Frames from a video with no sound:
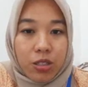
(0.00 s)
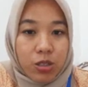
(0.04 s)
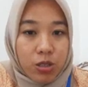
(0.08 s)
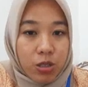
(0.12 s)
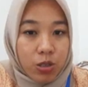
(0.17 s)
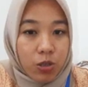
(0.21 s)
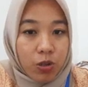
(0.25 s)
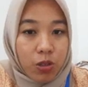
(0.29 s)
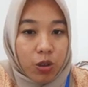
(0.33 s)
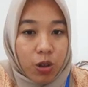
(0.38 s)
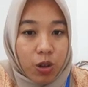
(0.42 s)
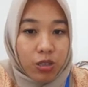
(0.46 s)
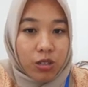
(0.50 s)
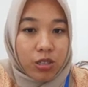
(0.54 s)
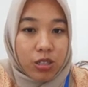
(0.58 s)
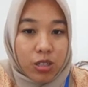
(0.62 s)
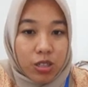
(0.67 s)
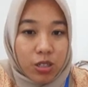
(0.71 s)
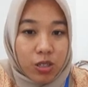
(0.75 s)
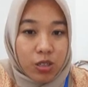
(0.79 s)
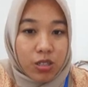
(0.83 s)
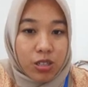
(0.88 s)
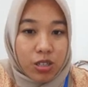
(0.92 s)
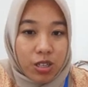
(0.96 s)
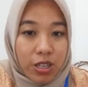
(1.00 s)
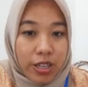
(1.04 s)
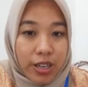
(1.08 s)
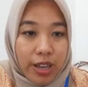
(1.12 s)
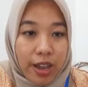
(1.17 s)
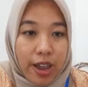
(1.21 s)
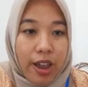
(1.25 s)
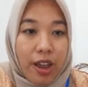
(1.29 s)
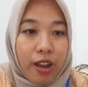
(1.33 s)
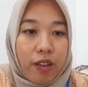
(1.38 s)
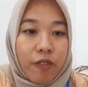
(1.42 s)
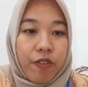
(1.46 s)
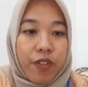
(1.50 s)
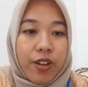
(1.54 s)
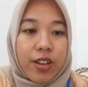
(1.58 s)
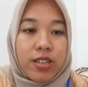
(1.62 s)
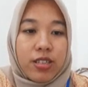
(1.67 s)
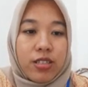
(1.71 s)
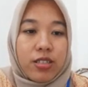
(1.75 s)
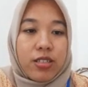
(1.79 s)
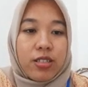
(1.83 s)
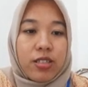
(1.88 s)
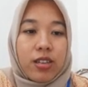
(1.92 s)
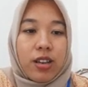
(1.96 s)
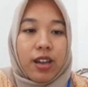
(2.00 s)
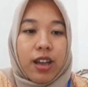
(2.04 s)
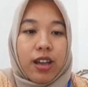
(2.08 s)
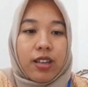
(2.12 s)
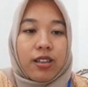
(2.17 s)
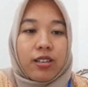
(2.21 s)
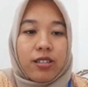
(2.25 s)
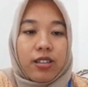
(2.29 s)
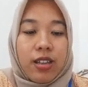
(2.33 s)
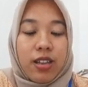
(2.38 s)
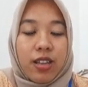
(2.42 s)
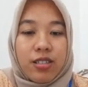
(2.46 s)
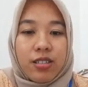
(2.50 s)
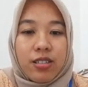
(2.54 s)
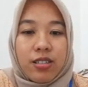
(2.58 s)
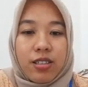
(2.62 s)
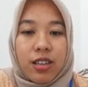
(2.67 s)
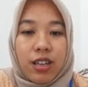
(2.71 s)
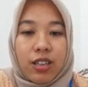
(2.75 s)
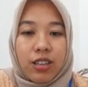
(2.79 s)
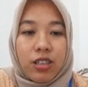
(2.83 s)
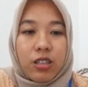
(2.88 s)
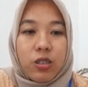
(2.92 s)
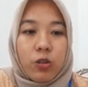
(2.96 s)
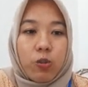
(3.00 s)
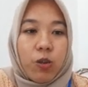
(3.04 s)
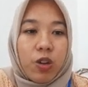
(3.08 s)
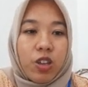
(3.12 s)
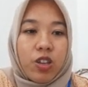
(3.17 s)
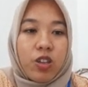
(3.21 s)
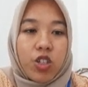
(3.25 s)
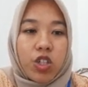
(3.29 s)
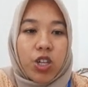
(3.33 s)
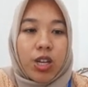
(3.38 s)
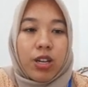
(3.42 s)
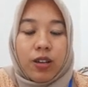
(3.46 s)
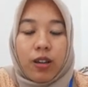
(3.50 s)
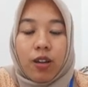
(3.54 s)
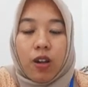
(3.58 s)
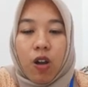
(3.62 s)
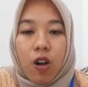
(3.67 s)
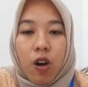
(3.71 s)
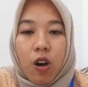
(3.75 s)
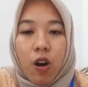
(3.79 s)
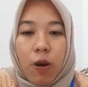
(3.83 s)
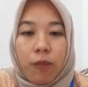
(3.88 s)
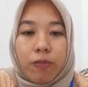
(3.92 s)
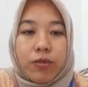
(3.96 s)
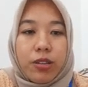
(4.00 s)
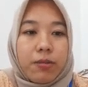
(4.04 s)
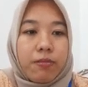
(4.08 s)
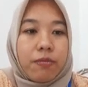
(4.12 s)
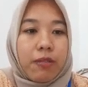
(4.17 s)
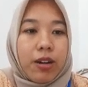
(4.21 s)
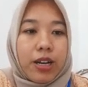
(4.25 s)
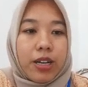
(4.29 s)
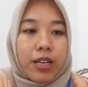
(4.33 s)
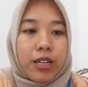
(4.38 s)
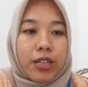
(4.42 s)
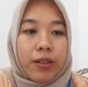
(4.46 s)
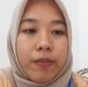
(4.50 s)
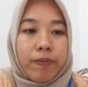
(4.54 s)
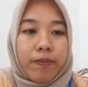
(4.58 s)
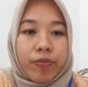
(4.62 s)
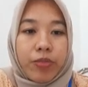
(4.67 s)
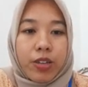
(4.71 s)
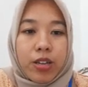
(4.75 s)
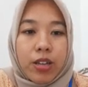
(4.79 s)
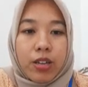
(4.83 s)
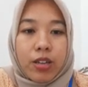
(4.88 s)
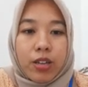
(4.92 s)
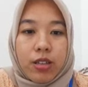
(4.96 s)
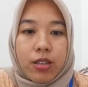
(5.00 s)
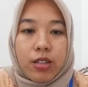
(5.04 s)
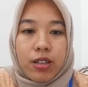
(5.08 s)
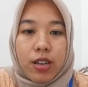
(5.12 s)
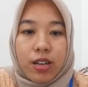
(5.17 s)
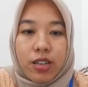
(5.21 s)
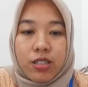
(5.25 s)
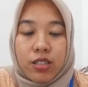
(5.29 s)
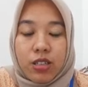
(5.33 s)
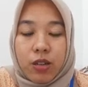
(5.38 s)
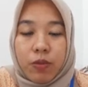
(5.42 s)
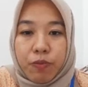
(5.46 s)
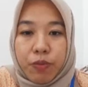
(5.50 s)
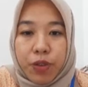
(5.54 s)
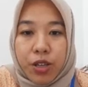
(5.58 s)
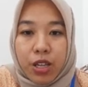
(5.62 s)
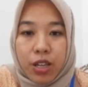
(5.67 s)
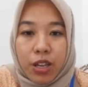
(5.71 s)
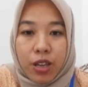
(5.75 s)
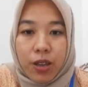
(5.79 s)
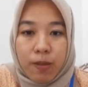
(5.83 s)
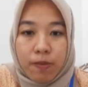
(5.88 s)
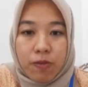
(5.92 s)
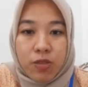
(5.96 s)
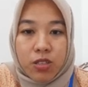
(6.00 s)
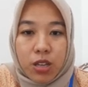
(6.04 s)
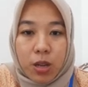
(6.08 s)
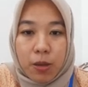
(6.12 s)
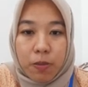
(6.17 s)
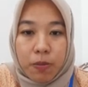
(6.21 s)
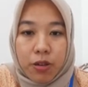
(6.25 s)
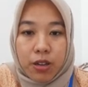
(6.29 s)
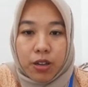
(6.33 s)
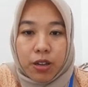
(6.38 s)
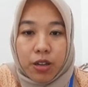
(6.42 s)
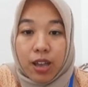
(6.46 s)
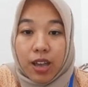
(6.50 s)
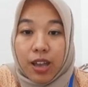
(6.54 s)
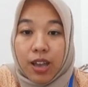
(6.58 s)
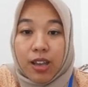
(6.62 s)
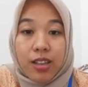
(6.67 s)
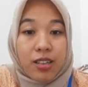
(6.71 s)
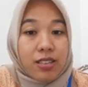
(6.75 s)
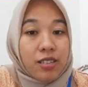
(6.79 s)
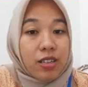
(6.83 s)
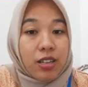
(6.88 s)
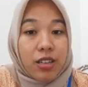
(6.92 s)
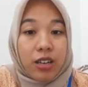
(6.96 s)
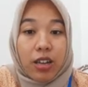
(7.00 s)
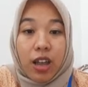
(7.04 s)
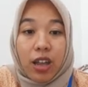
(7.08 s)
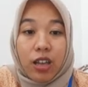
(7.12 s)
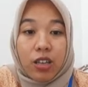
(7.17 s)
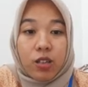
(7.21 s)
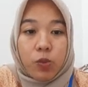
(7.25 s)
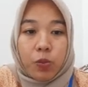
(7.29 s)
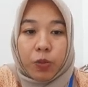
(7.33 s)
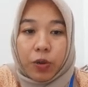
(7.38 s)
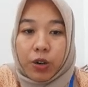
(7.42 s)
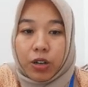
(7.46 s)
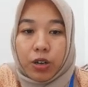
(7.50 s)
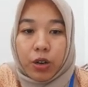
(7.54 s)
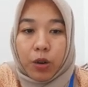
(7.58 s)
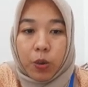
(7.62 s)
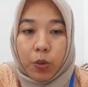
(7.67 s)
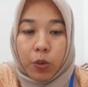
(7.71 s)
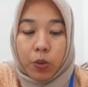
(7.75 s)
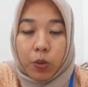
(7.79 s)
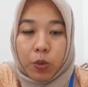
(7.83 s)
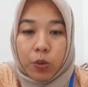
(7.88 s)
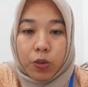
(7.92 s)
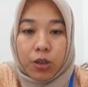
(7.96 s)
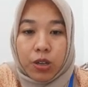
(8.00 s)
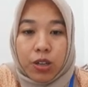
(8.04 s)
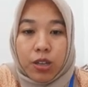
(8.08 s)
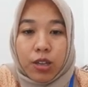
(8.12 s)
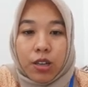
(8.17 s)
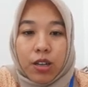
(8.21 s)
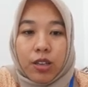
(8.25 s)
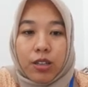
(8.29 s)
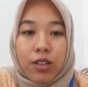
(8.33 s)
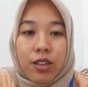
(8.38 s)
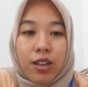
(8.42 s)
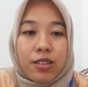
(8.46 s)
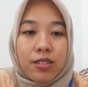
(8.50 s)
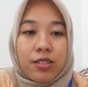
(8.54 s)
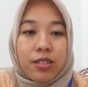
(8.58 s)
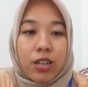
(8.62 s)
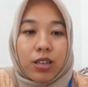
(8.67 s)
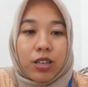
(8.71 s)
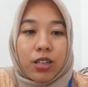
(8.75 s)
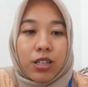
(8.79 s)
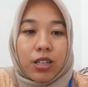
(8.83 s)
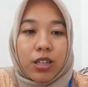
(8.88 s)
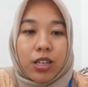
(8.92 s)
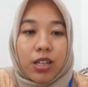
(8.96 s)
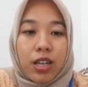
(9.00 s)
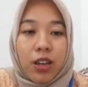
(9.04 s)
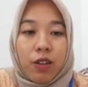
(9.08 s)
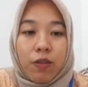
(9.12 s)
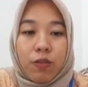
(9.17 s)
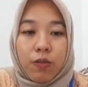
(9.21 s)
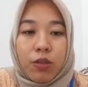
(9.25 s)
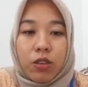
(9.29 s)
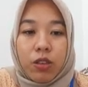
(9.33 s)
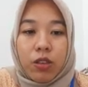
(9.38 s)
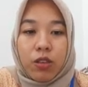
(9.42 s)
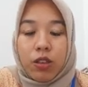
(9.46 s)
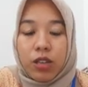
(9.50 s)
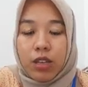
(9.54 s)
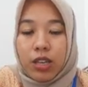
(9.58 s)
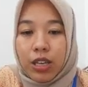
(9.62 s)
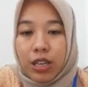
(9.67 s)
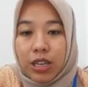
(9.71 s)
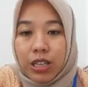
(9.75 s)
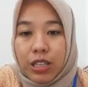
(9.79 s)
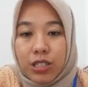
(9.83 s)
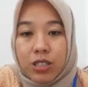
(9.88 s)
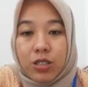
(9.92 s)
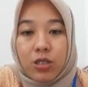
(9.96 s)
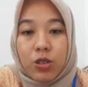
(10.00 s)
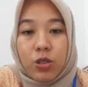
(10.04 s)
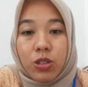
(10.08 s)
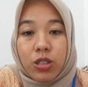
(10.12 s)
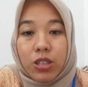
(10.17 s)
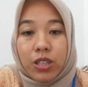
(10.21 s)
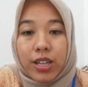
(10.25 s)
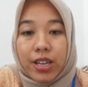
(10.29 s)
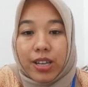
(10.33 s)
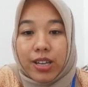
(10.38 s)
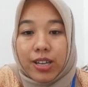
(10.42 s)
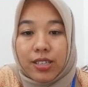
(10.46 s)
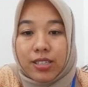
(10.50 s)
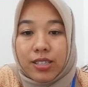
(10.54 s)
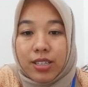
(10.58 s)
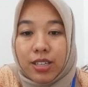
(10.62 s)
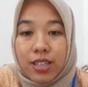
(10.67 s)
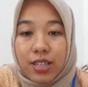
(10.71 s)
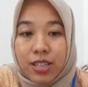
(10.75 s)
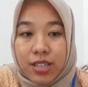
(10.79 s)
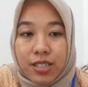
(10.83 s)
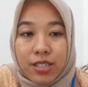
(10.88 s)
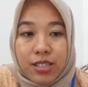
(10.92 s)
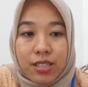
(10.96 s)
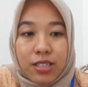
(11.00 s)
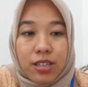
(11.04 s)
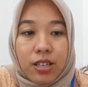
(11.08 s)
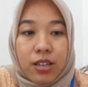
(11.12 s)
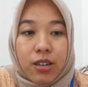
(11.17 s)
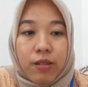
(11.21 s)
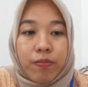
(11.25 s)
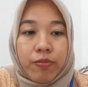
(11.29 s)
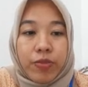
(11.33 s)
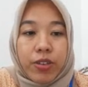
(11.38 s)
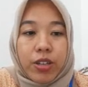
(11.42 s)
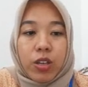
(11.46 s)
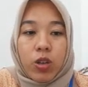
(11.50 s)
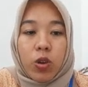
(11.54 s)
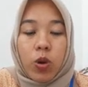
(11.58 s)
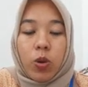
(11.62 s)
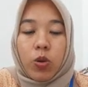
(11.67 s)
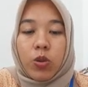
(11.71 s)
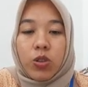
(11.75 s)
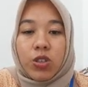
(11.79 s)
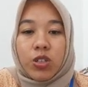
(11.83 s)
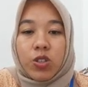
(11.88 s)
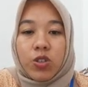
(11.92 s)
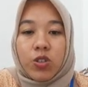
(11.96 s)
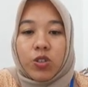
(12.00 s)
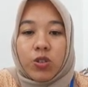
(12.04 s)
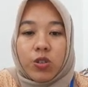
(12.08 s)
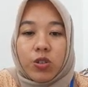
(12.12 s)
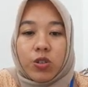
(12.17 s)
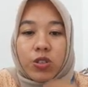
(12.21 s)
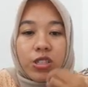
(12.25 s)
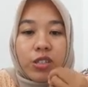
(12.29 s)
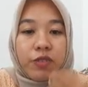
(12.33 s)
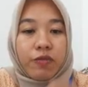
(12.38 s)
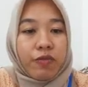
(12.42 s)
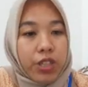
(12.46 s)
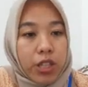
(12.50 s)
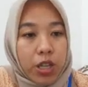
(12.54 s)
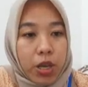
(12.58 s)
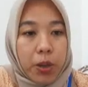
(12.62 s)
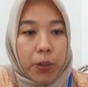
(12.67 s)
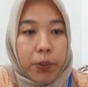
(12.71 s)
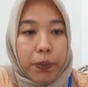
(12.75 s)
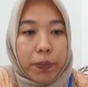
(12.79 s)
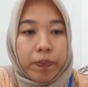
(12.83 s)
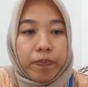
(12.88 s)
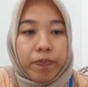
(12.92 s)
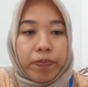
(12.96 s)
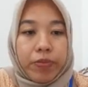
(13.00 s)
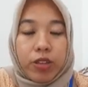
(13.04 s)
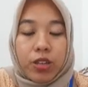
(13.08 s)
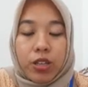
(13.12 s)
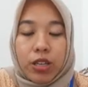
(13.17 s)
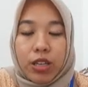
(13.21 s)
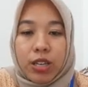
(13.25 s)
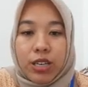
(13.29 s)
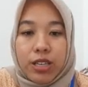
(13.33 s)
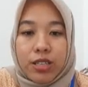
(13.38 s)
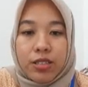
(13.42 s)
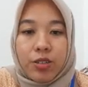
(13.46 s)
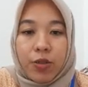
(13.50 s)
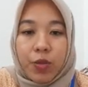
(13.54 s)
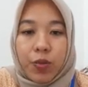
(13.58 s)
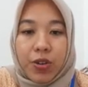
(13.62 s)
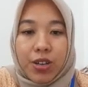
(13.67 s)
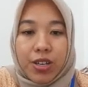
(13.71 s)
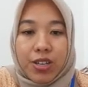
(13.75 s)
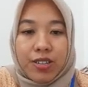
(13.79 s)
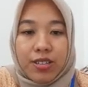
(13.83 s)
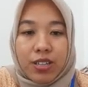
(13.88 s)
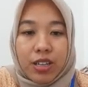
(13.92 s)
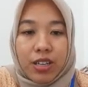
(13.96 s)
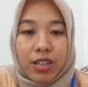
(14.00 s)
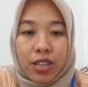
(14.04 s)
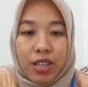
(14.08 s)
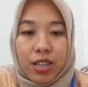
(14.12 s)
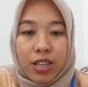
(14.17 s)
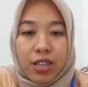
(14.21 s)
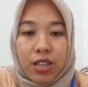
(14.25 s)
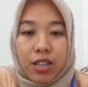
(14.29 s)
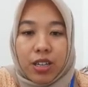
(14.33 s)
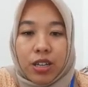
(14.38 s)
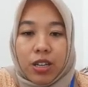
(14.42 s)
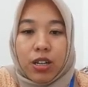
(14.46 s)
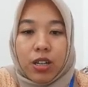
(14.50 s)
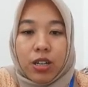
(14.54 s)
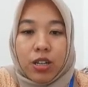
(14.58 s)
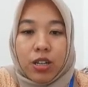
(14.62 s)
to continuously advance, seeks satisfaction of the mind, doesn't feel himself as an expert, doesn't give in to laziness, continues to develop his reasoning